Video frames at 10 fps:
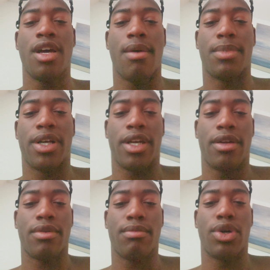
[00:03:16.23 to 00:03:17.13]
I'm like,
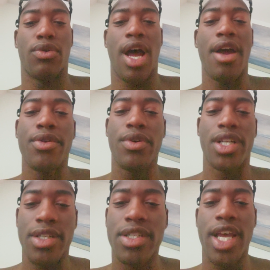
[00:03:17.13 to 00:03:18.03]
bro, how are you
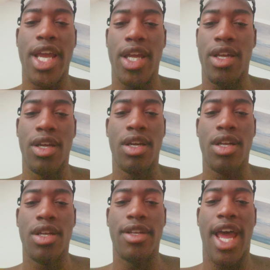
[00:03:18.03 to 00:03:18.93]
gonna say
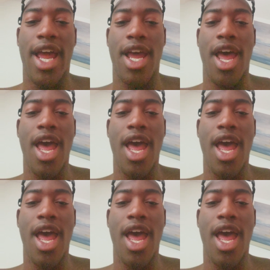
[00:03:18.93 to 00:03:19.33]
that?